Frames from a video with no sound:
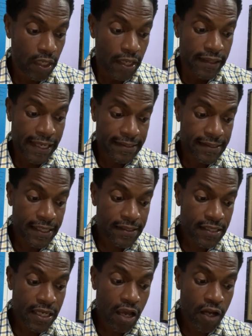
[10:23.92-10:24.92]
That
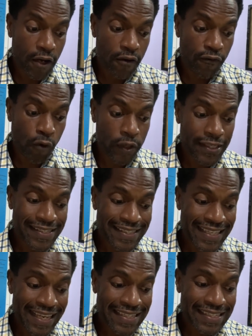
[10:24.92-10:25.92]

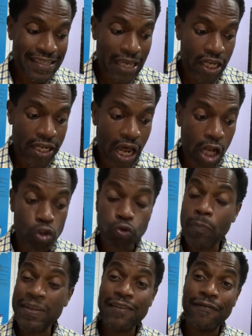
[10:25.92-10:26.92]
$1,646
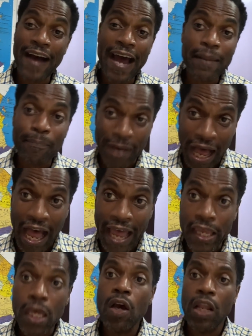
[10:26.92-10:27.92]
will be divided
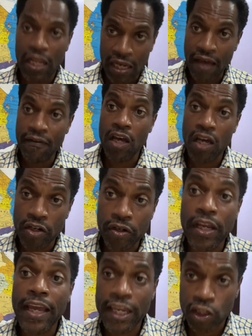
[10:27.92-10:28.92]
by
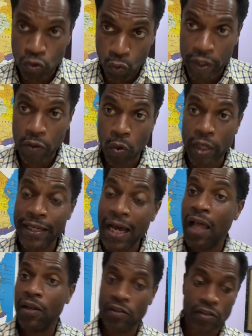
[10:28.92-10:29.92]

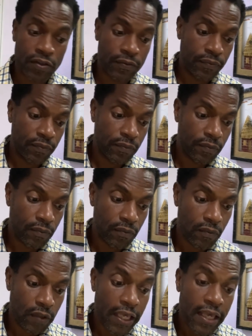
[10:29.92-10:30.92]
$1,121.
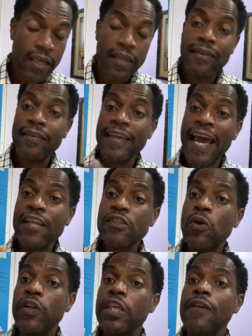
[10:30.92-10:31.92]
That is
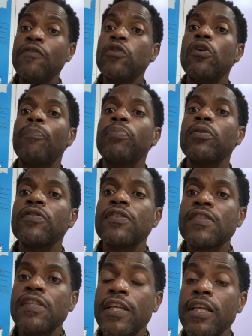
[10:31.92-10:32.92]
going to give you the
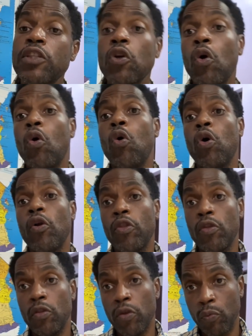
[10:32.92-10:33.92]
percentage or
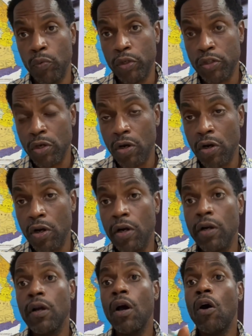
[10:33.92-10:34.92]
the
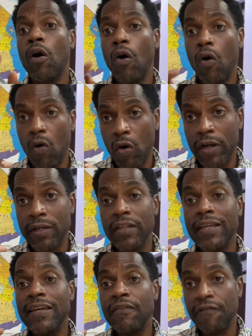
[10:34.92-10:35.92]
return
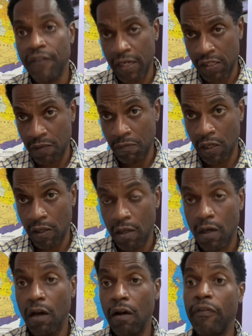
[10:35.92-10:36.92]
on investment
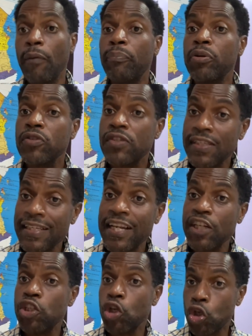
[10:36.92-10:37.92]
of the
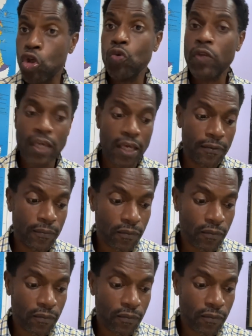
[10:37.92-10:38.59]
percentage you get.